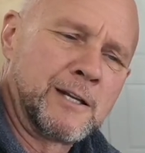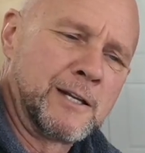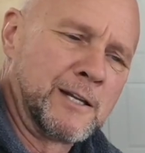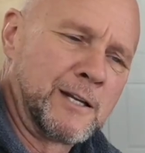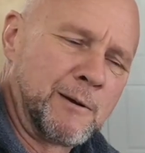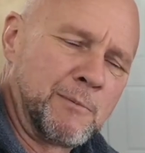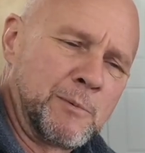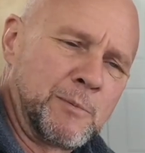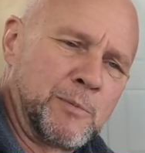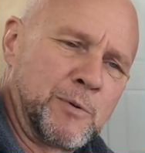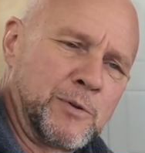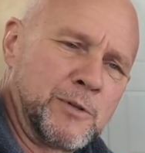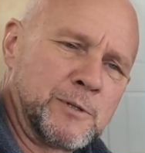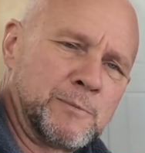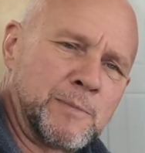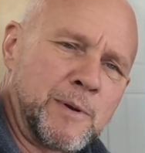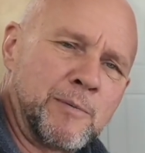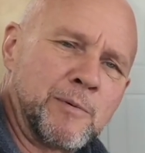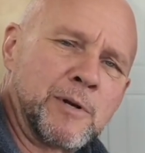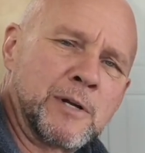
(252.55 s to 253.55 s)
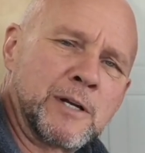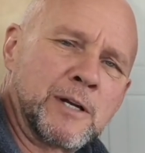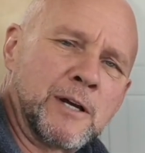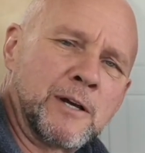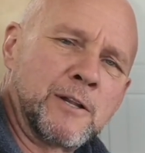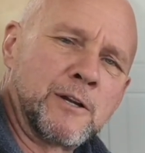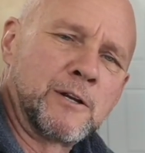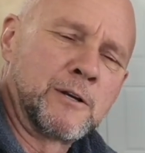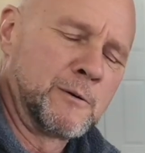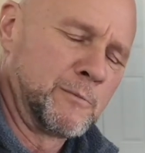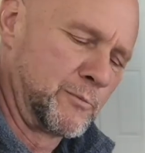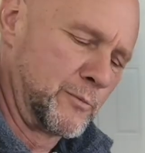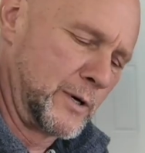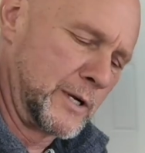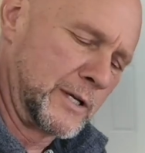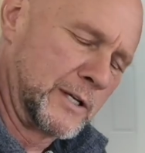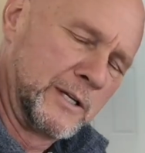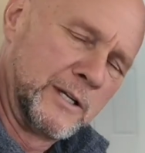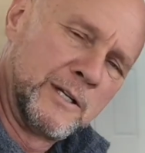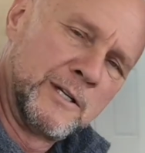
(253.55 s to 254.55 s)
And I'm going to put this baby together,
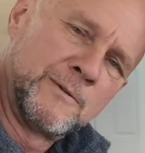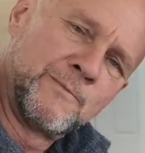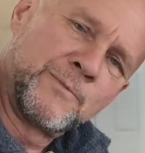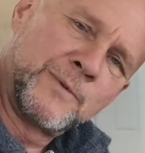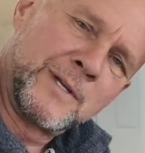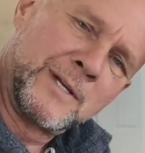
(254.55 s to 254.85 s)
break it in,